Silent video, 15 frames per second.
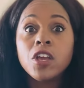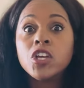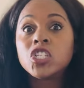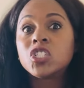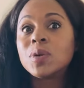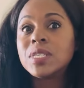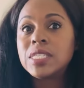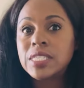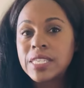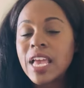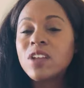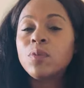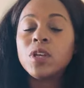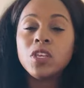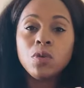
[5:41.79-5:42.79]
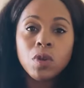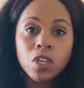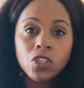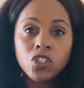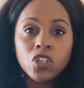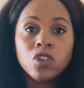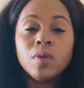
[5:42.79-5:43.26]
So instead, what you can
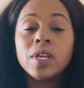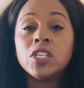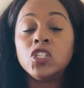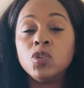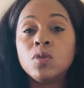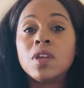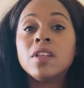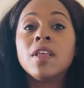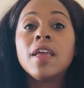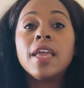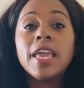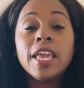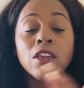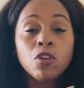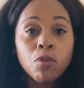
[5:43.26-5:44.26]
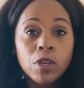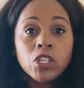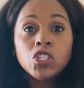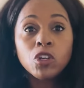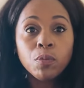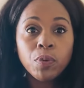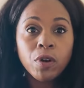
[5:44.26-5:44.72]
do is you can increase
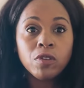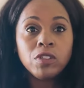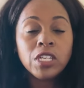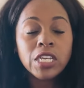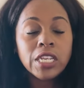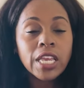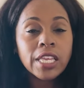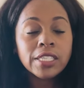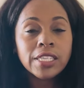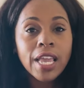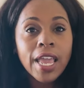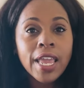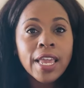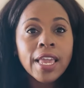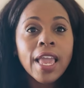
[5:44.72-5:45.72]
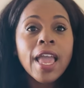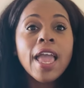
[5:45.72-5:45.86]
your protein intake